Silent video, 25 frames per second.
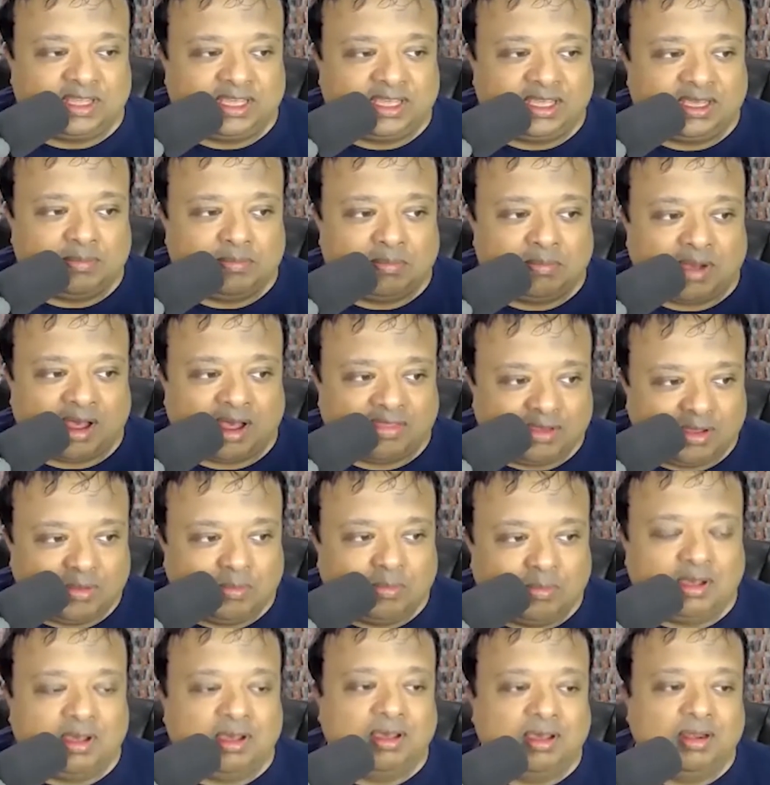mother
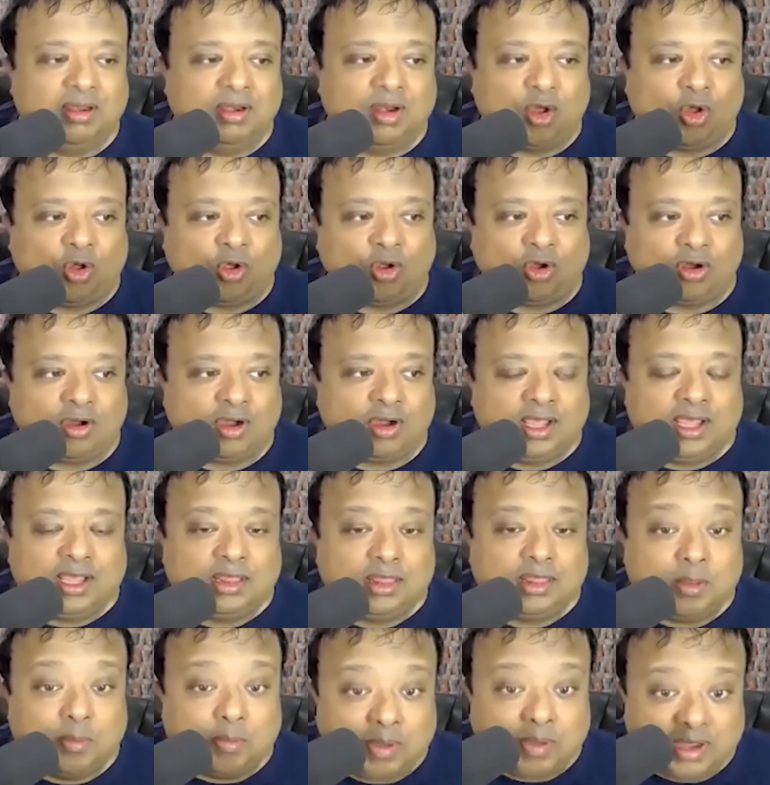bird, or
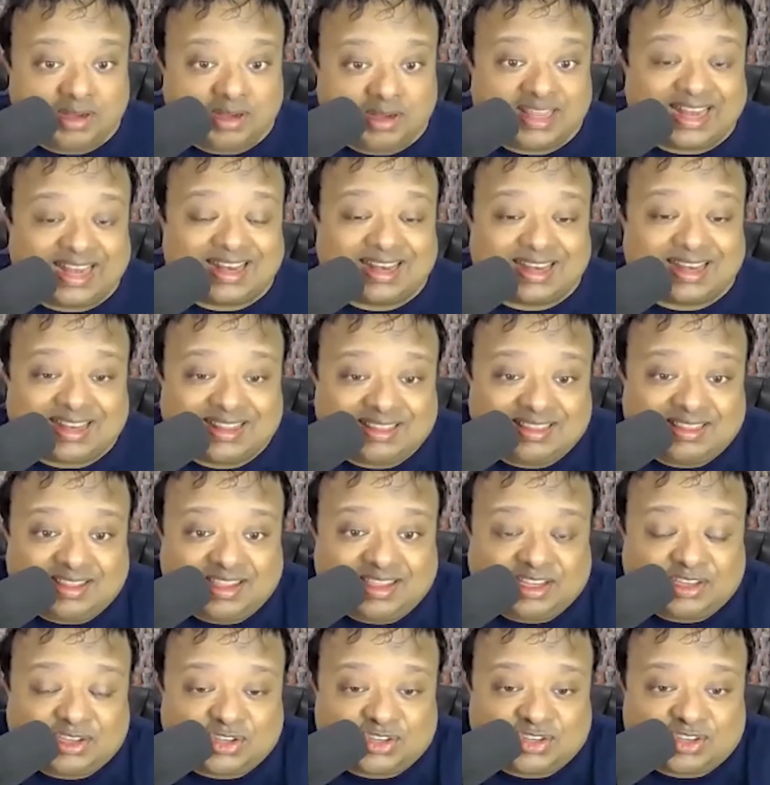the bird that
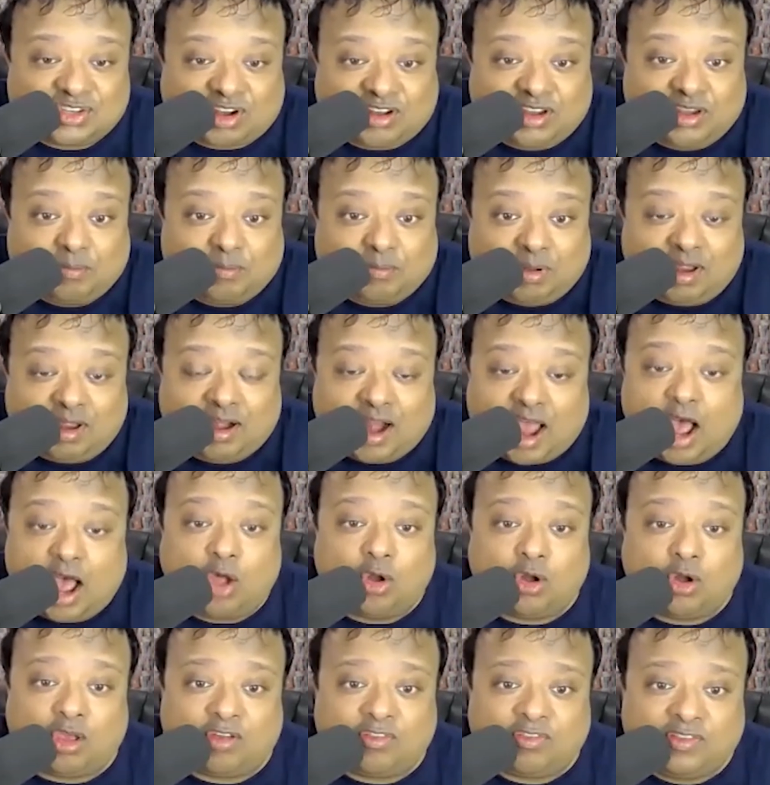it's sucking blood
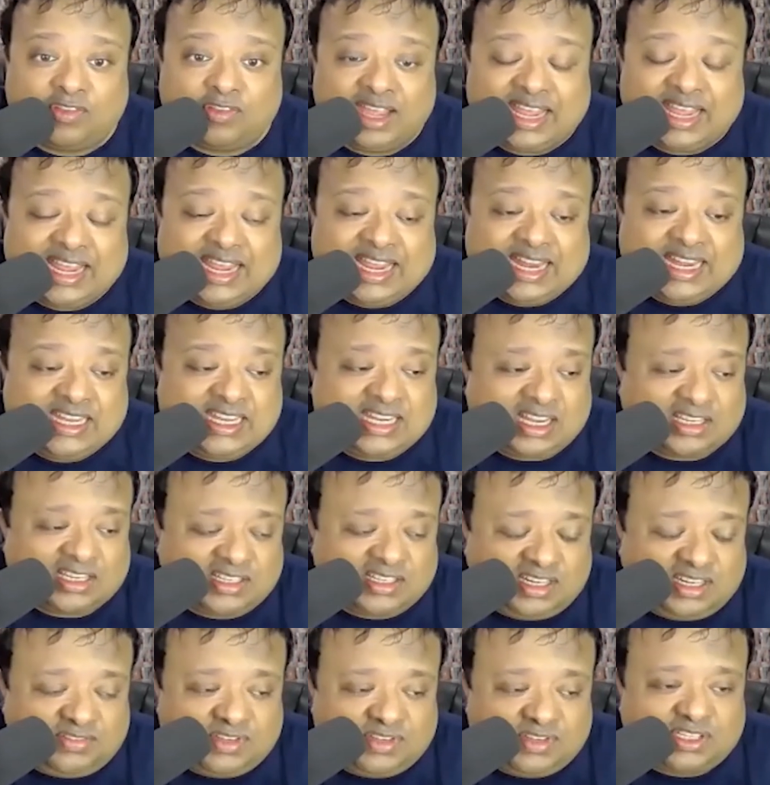out of,
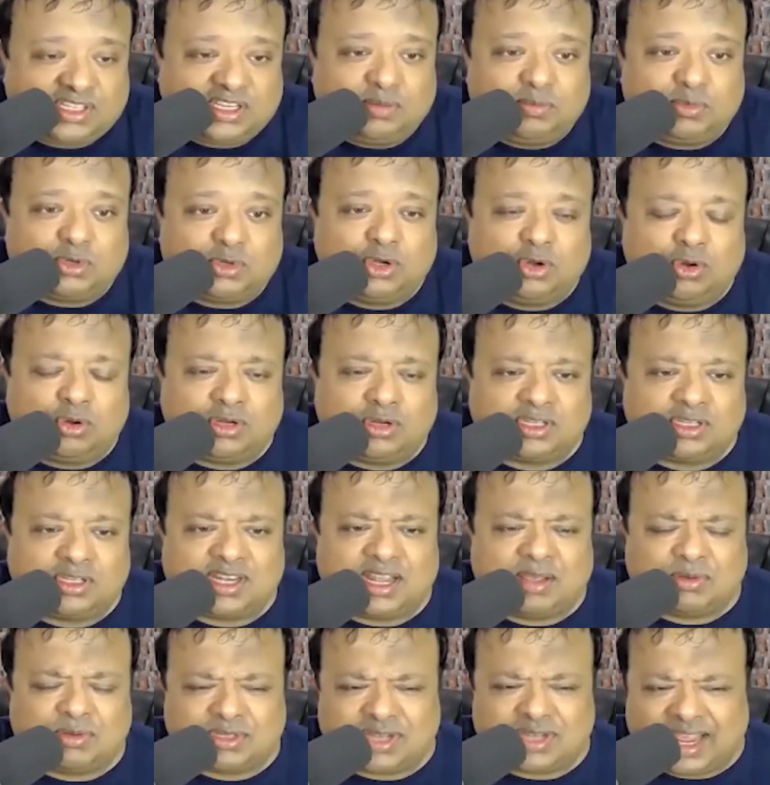doesn't even seem to notice.
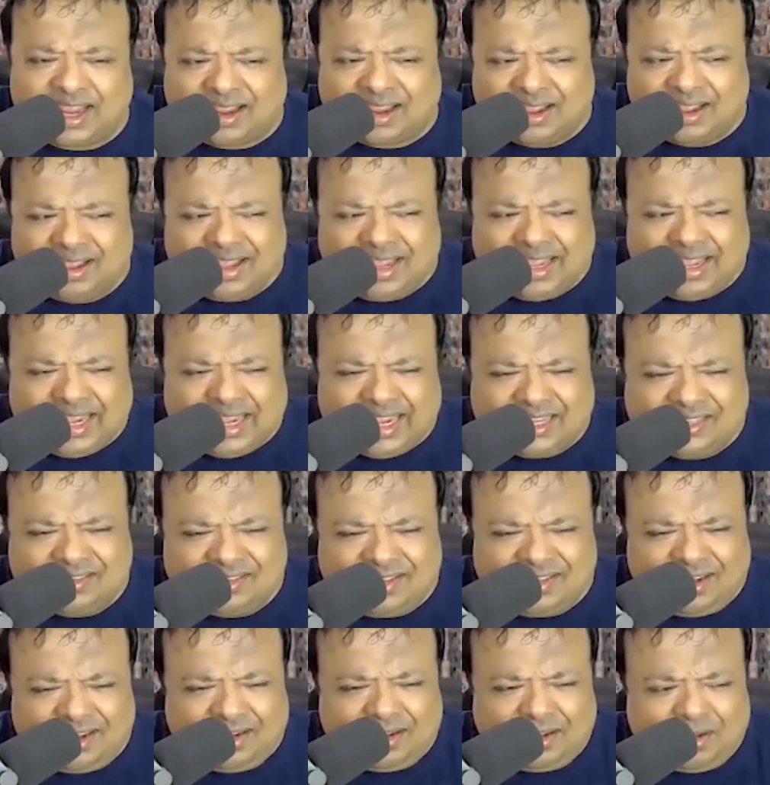And I was like, isn't
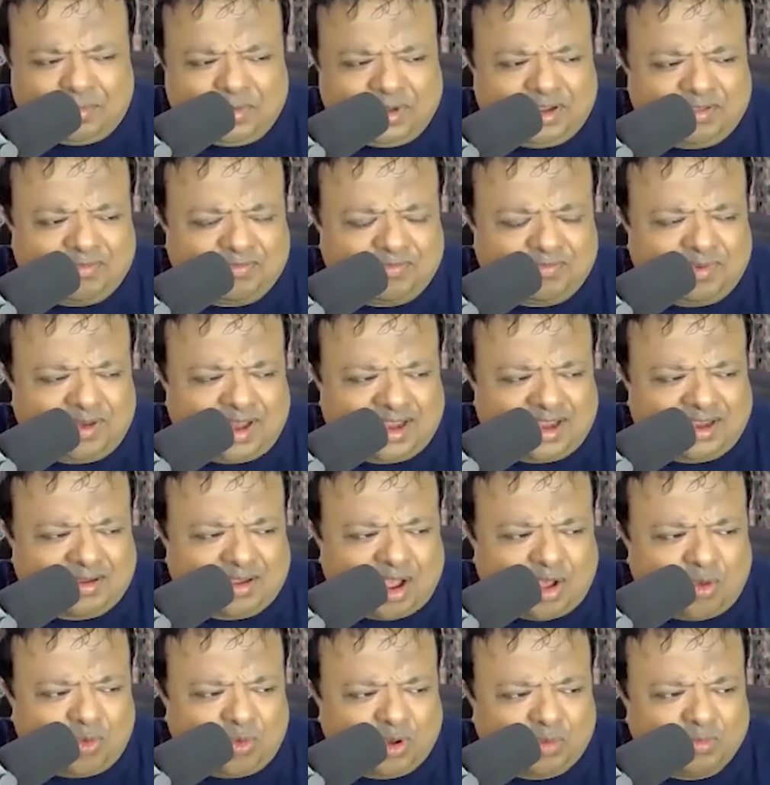that a little bit of like
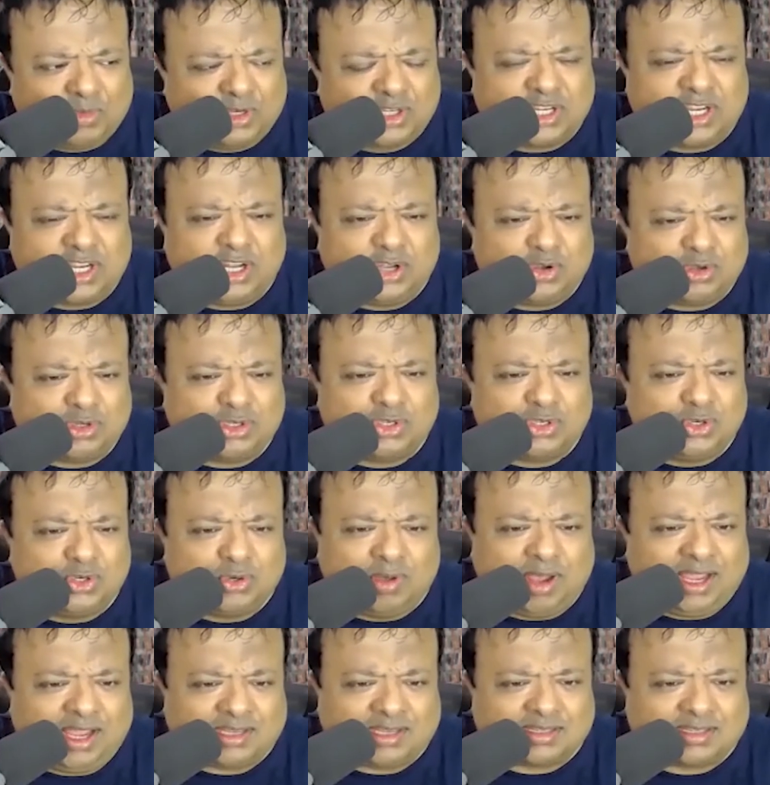how what mosquitoes do
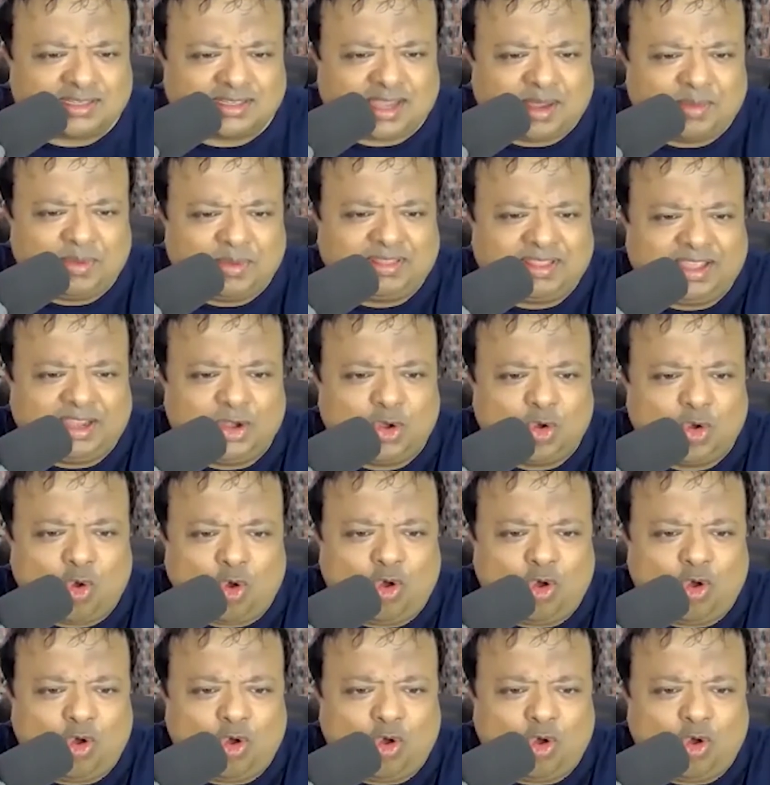to us? I mean, they gnaw